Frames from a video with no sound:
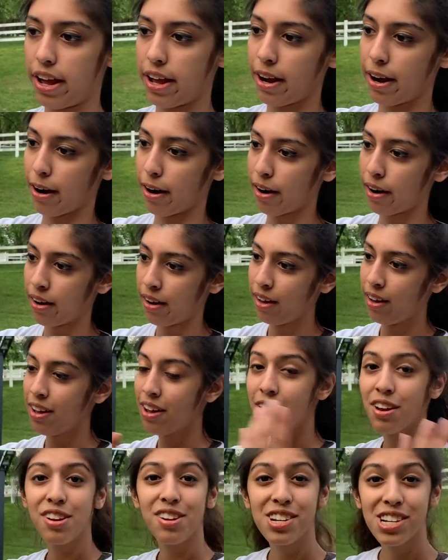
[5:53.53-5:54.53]
here.
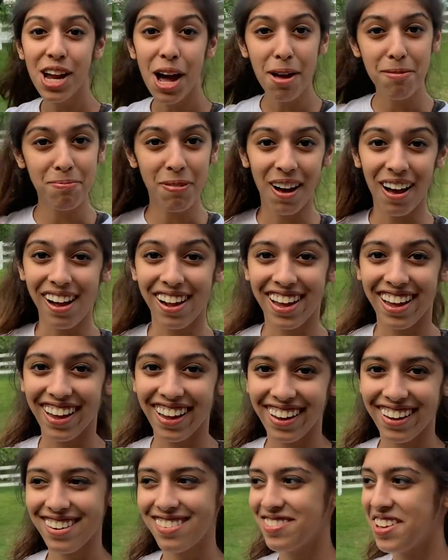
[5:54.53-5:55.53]
Shot pocket.
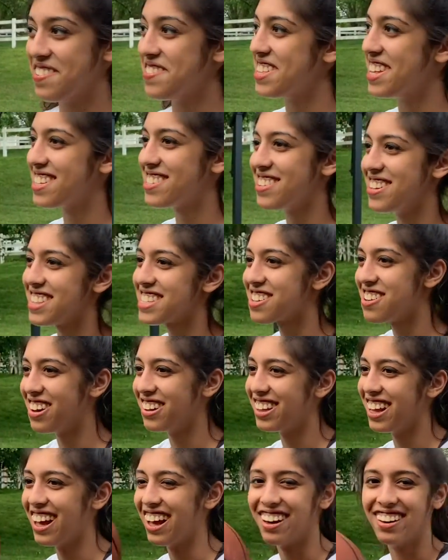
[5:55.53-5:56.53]
Maybe that's what it's
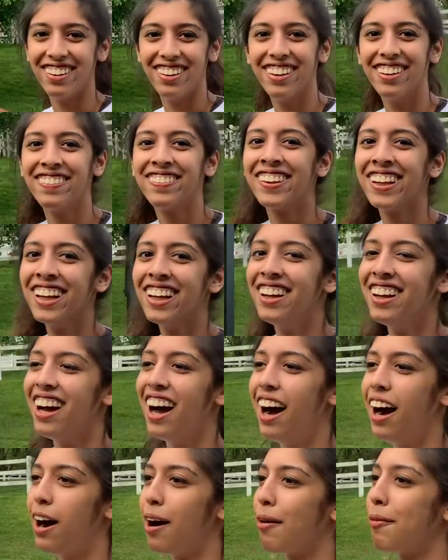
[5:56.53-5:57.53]
called that. I don't
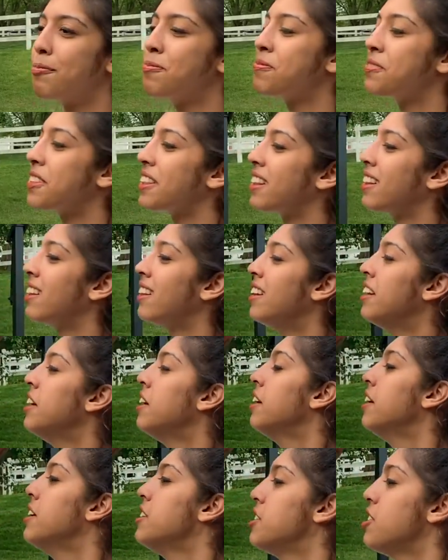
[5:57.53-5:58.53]
know.
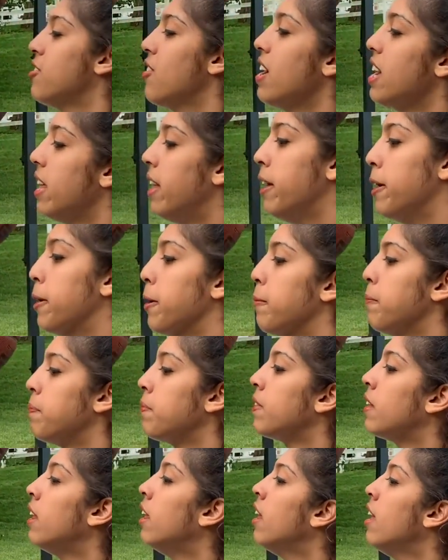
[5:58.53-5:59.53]
So right here,
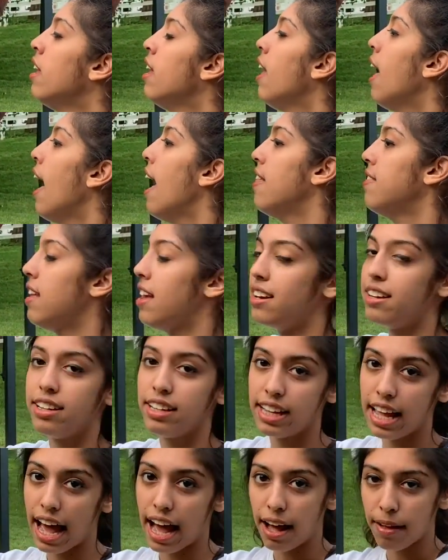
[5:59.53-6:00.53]
and then
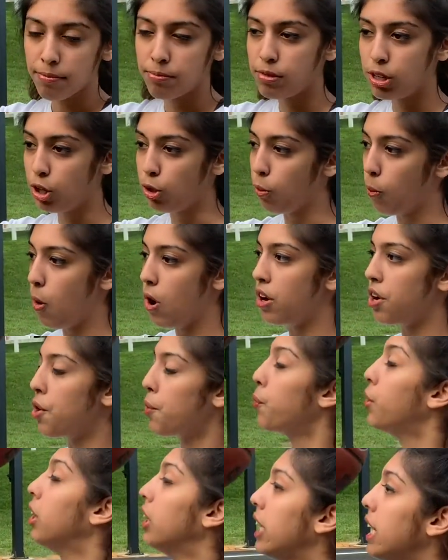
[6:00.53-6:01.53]
yeah, you want to
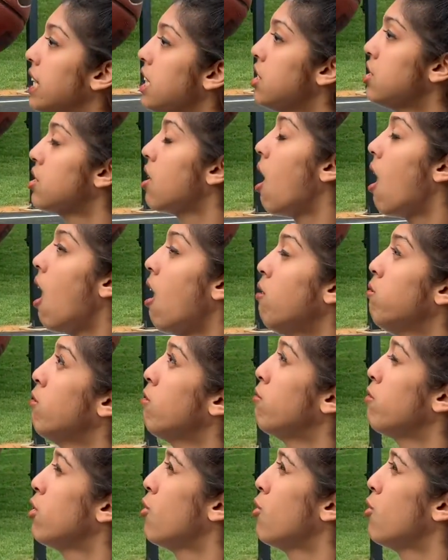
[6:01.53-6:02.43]
release off of